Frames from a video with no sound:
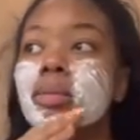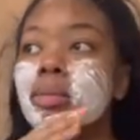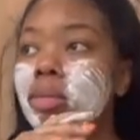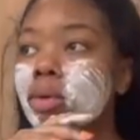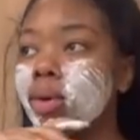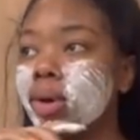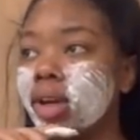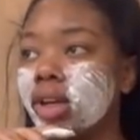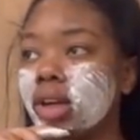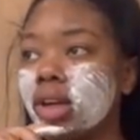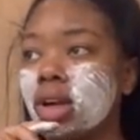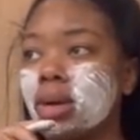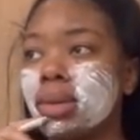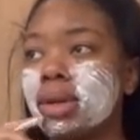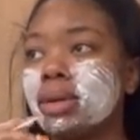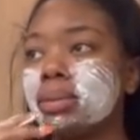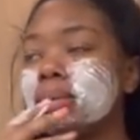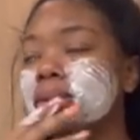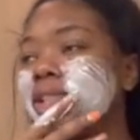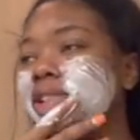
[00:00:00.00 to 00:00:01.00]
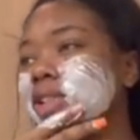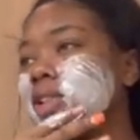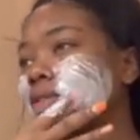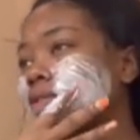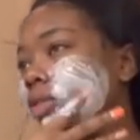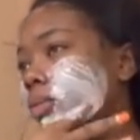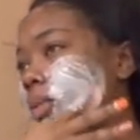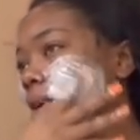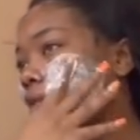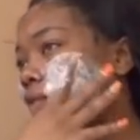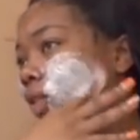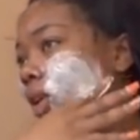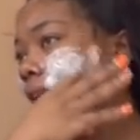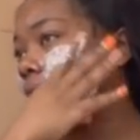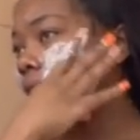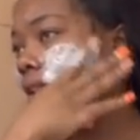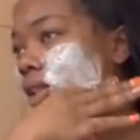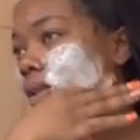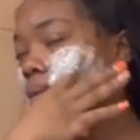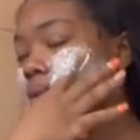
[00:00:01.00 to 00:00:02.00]
Right now I'm gonna put this stuff on my
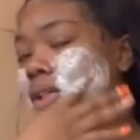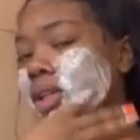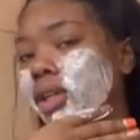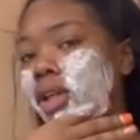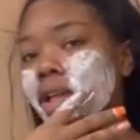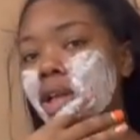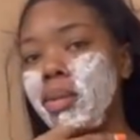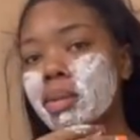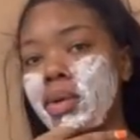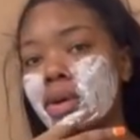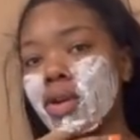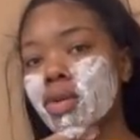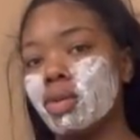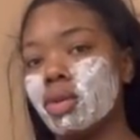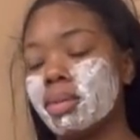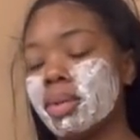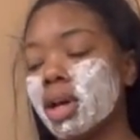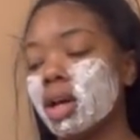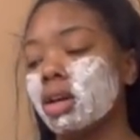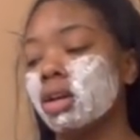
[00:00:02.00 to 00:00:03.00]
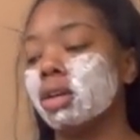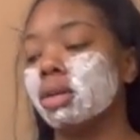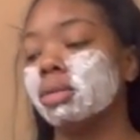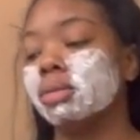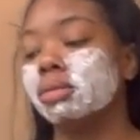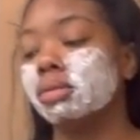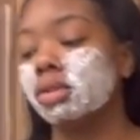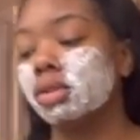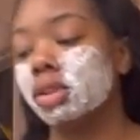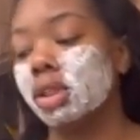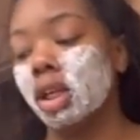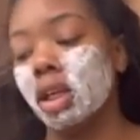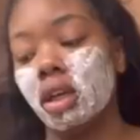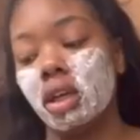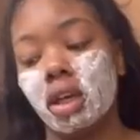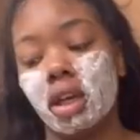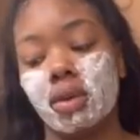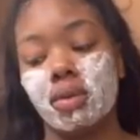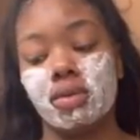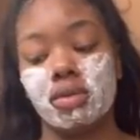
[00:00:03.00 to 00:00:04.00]
face because I'm trying to get better with my
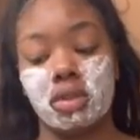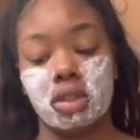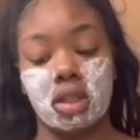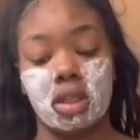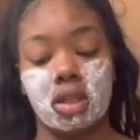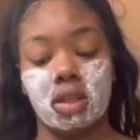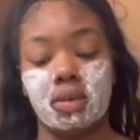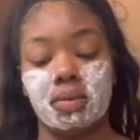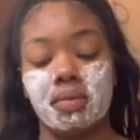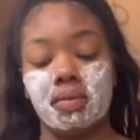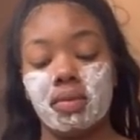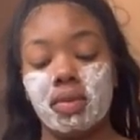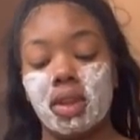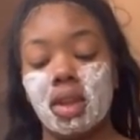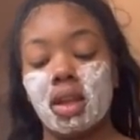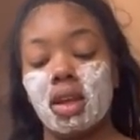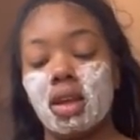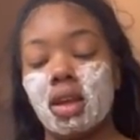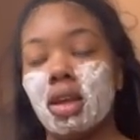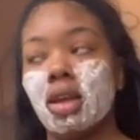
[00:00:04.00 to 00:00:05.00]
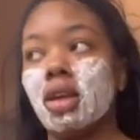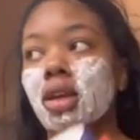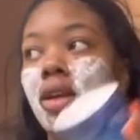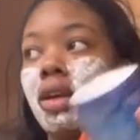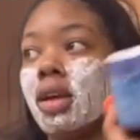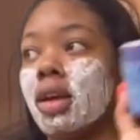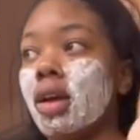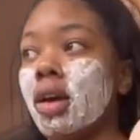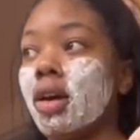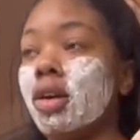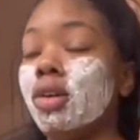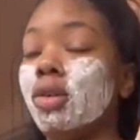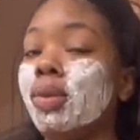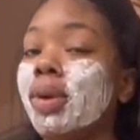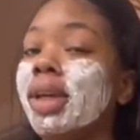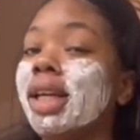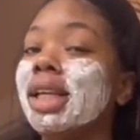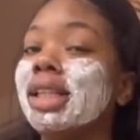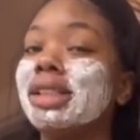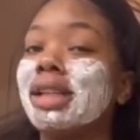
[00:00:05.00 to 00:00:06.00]
skincare routine. On the
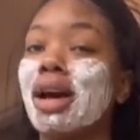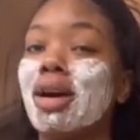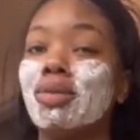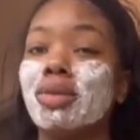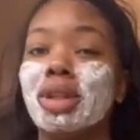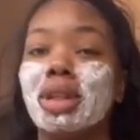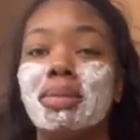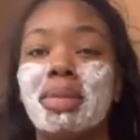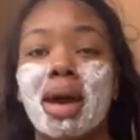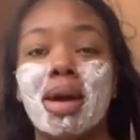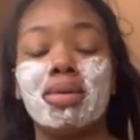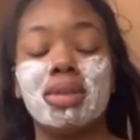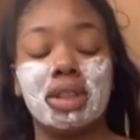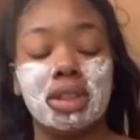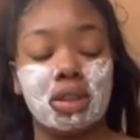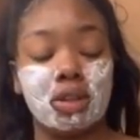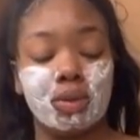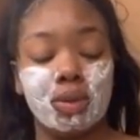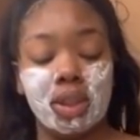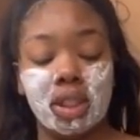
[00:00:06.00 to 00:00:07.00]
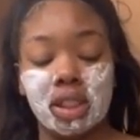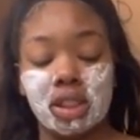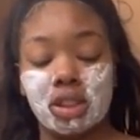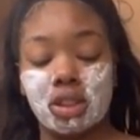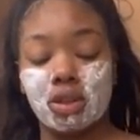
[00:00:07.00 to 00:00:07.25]
weekends, I'm really bad with this on the weekends.